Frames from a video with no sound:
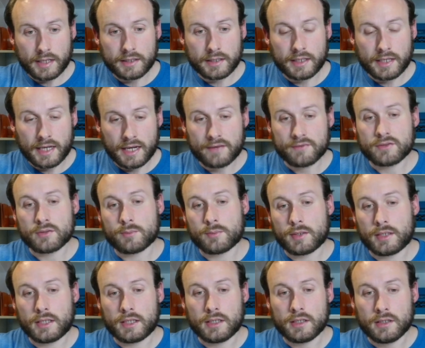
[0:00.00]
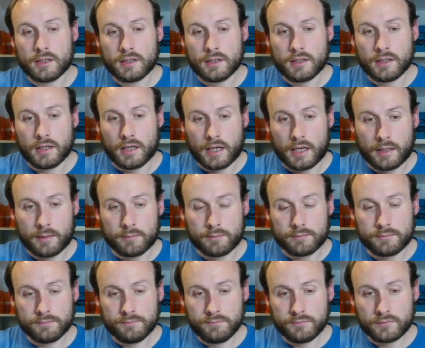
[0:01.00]
and they have to be
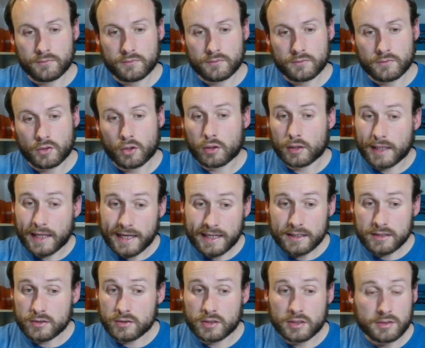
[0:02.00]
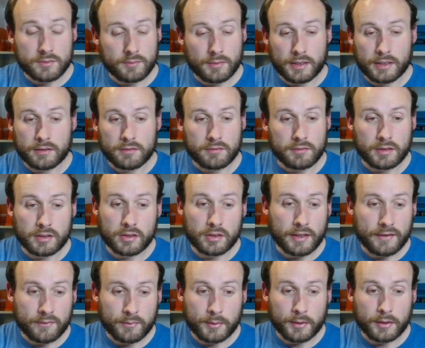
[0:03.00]
on land. Doesn't mean they
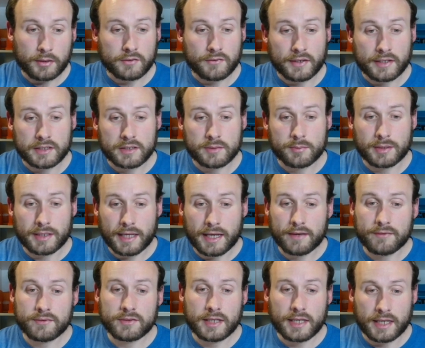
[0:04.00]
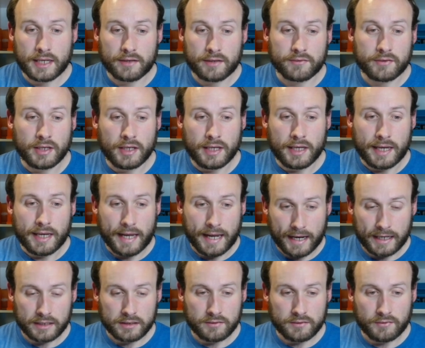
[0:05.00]
don't have to be artifacts, but they have to have
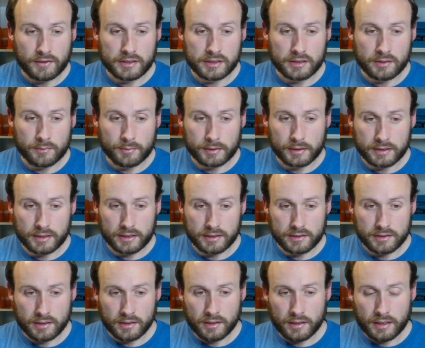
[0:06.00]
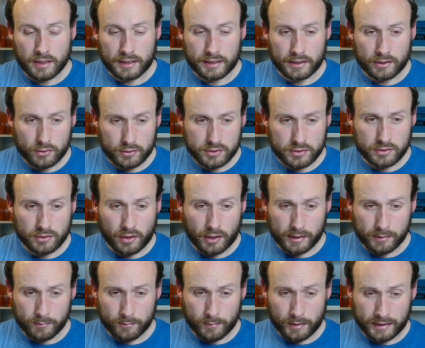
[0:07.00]
activated abilities. They cost
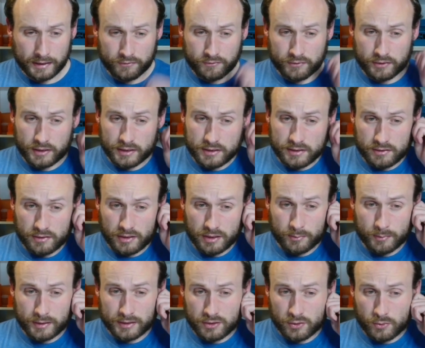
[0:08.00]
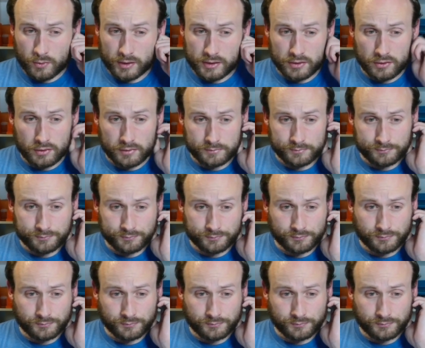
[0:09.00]
9 mana for this. 9 mana is quite a lot.